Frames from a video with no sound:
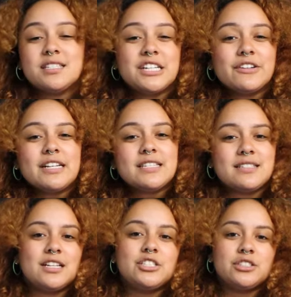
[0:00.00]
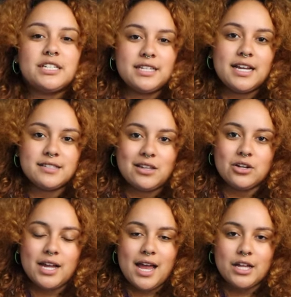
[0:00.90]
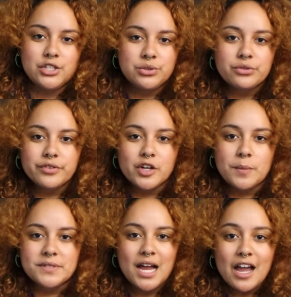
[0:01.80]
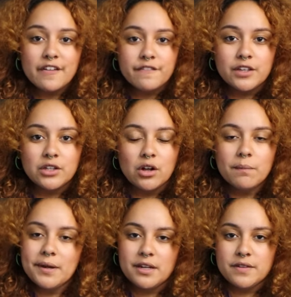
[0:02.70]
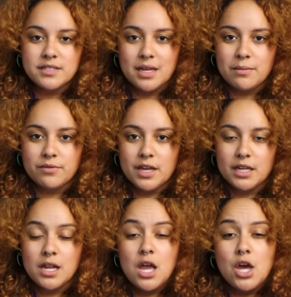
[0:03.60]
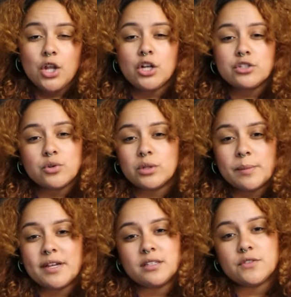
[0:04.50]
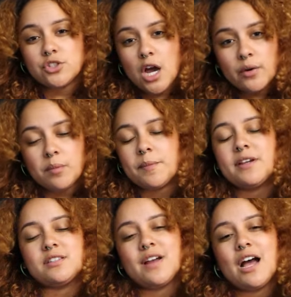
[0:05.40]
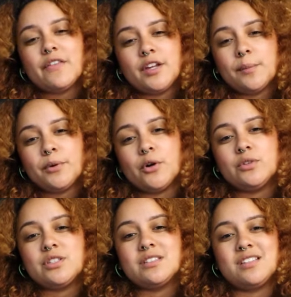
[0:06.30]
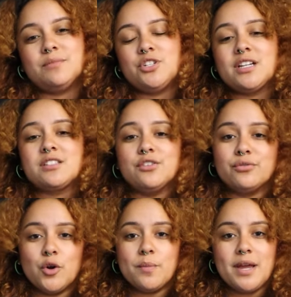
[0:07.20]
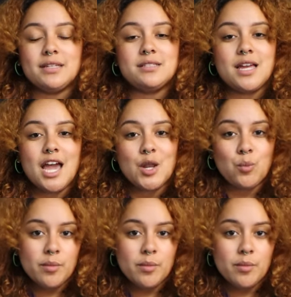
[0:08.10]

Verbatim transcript: The series essentially takes a look at two films that I feel are made in the same vein, not solely because of genre, but because of how they approach the subjects of romance and